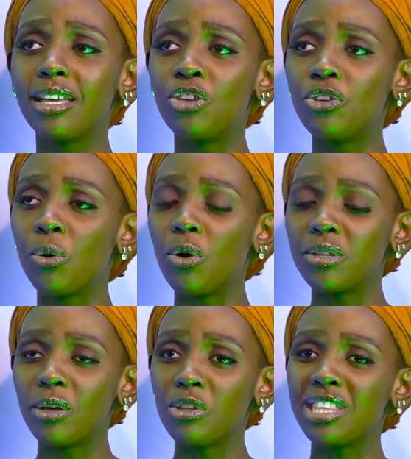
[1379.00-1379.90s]
you know,
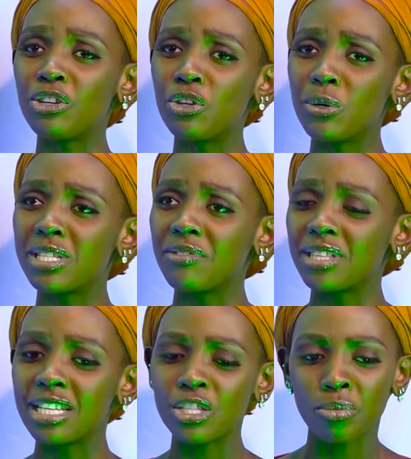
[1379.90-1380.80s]
on the dot,
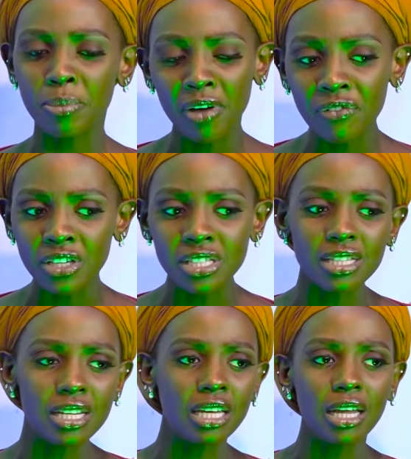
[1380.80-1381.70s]
everything is to be perfect
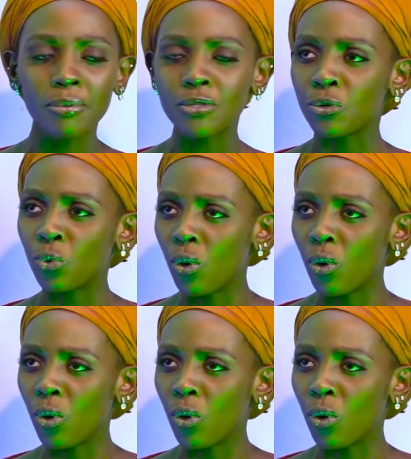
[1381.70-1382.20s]
in episode